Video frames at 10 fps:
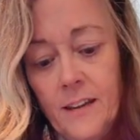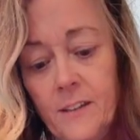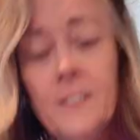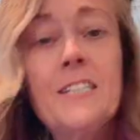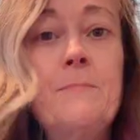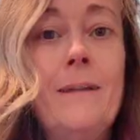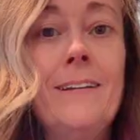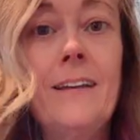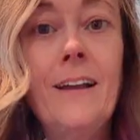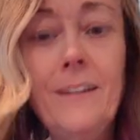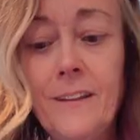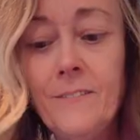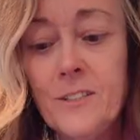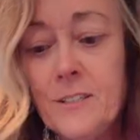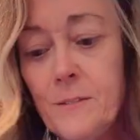You can smell it. I love
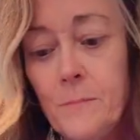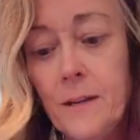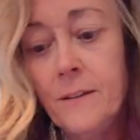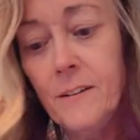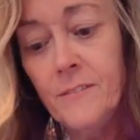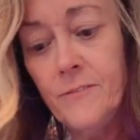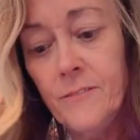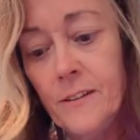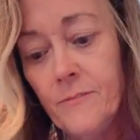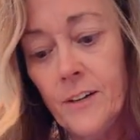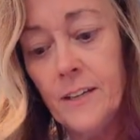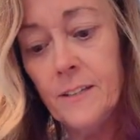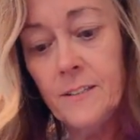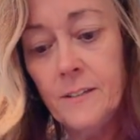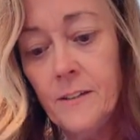the smell of
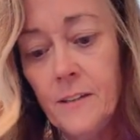Frank's.